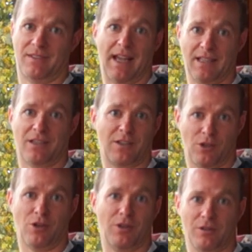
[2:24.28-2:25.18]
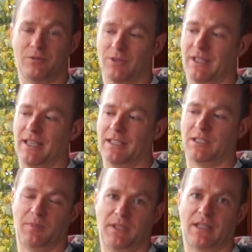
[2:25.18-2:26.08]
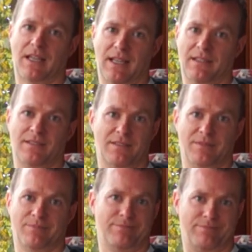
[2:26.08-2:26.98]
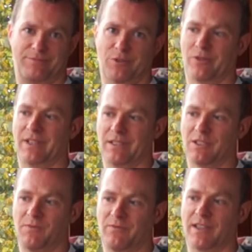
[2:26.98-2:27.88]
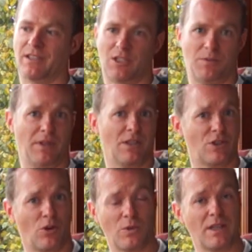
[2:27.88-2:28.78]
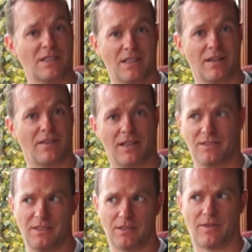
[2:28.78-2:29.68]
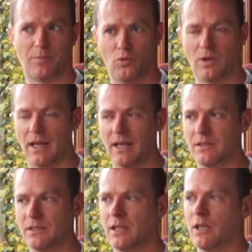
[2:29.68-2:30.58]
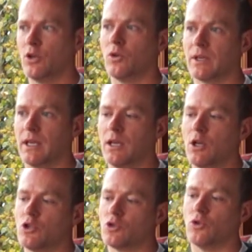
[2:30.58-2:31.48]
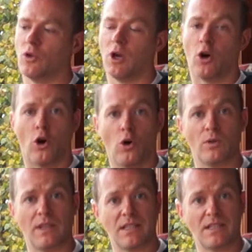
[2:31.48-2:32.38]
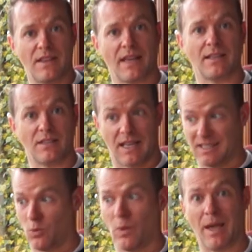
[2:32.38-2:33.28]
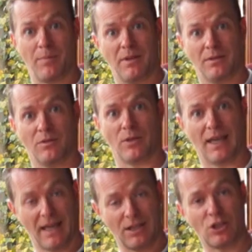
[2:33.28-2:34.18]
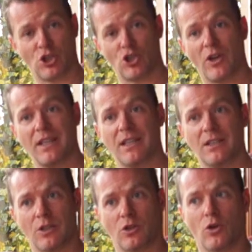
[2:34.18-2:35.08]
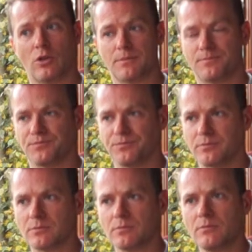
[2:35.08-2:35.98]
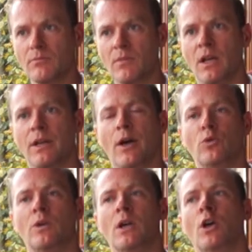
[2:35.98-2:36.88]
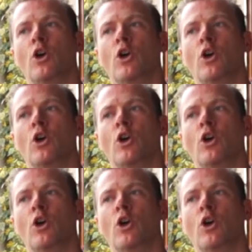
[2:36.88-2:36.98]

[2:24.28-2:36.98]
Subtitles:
tiger claw, okay, spear hand, all right, and finger spears and all these kind of things. These are for poking eyes, okay? So all these things is a weapon, okay, and you're striking your dog. Now,